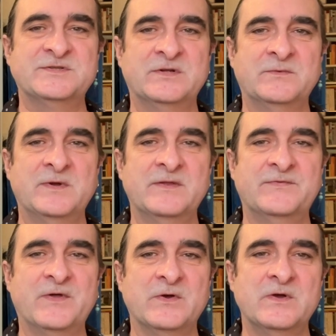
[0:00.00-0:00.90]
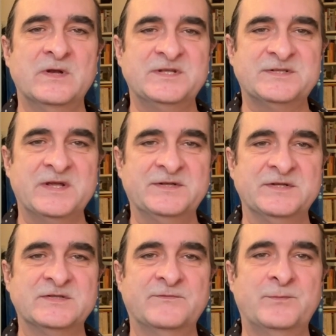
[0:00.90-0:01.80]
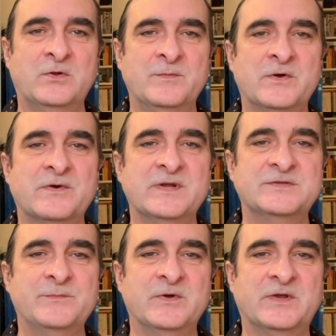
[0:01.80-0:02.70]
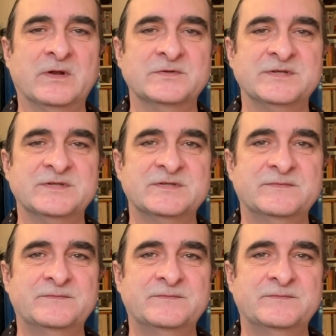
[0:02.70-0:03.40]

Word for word: her with the early stages of pulmonary tuberculosis.